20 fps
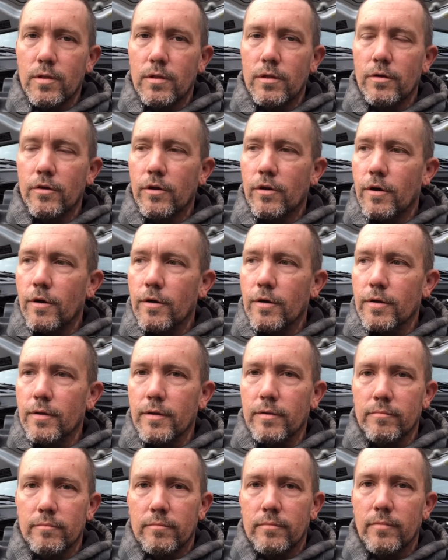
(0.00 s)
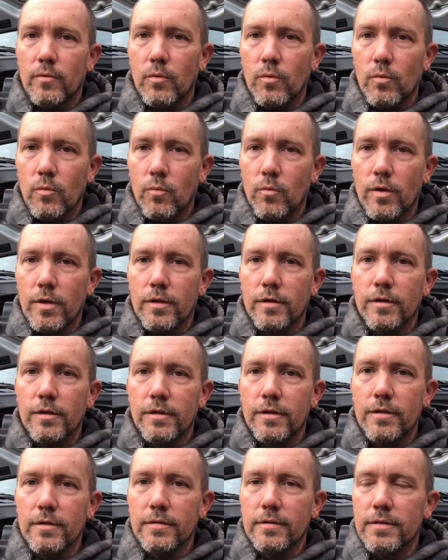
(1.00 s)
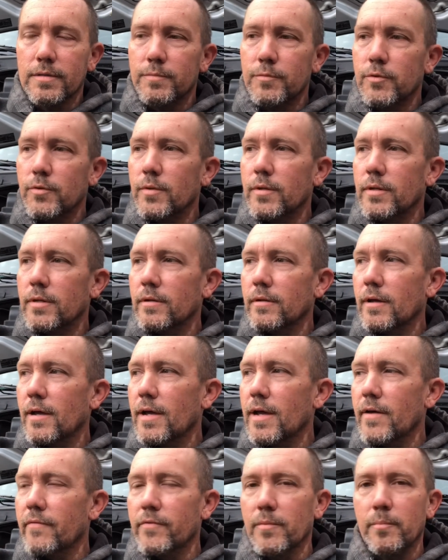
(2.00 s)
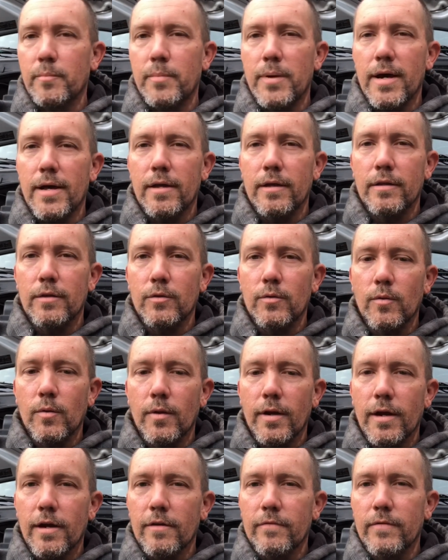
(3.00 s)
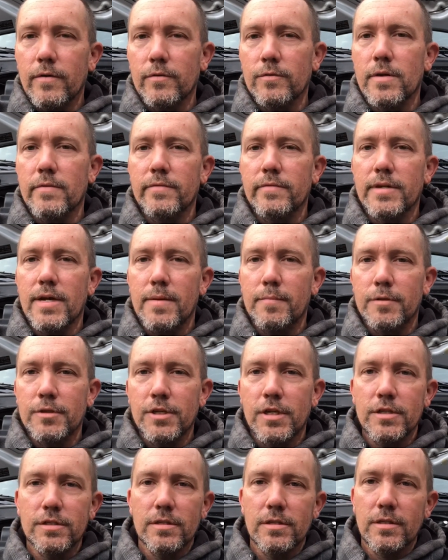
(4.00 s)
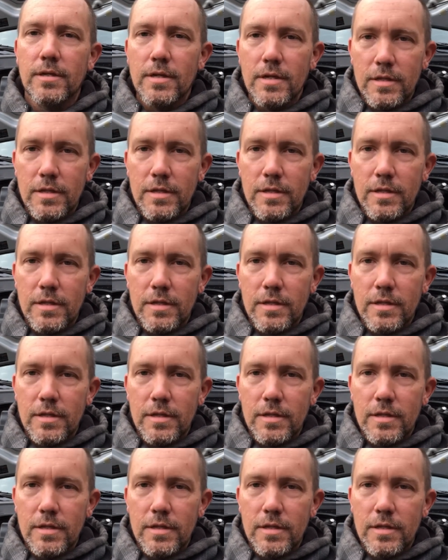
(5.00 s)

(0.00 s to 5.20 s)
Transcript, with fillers: your car to run good and smooth and not have to buy a new air filter every time you change it,